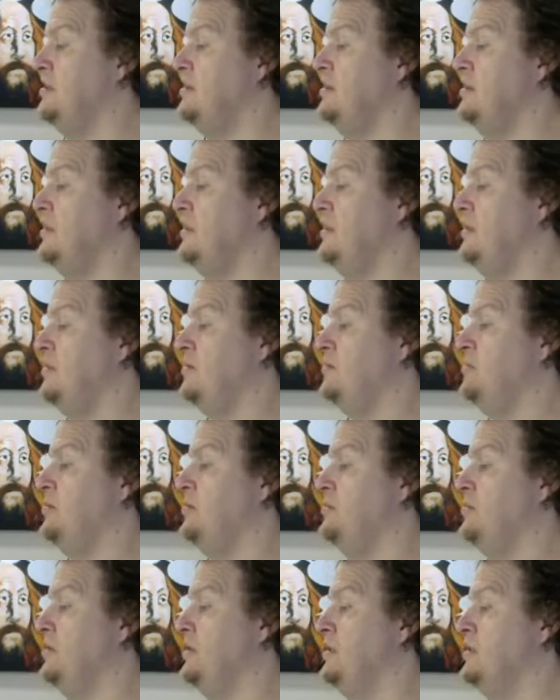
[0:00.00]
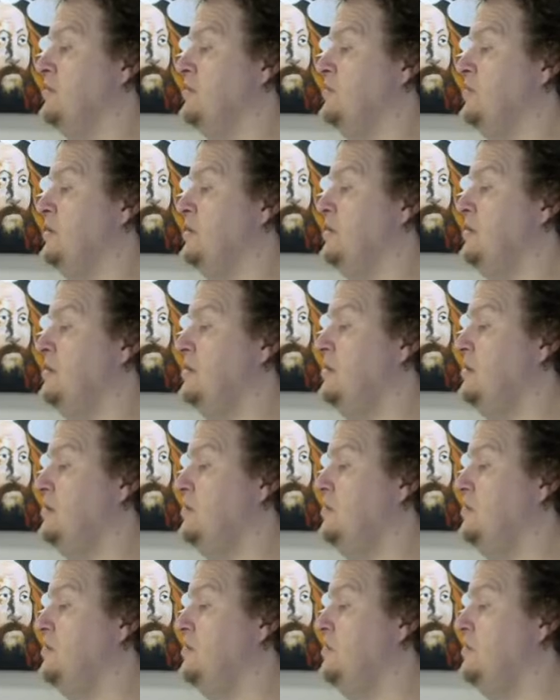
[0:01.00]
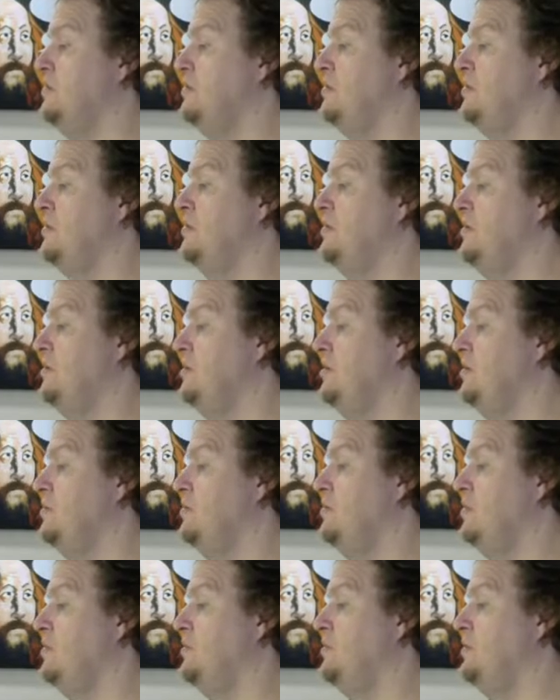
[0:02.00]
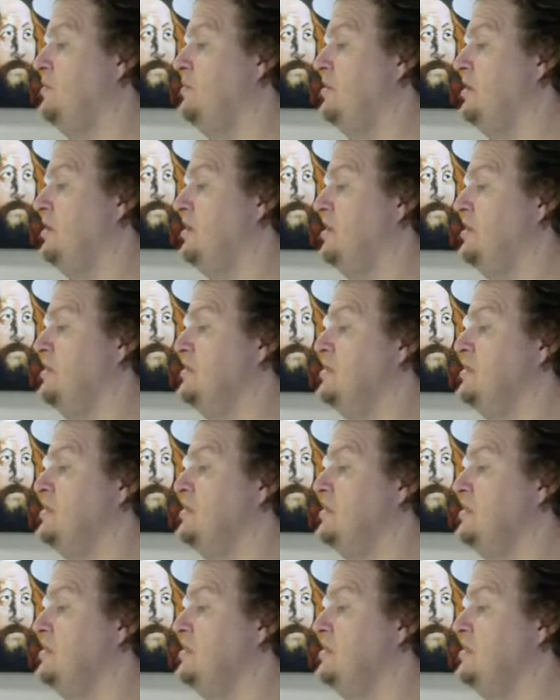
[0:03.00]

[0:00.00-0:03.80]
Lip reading: And other people like joined when we were kids.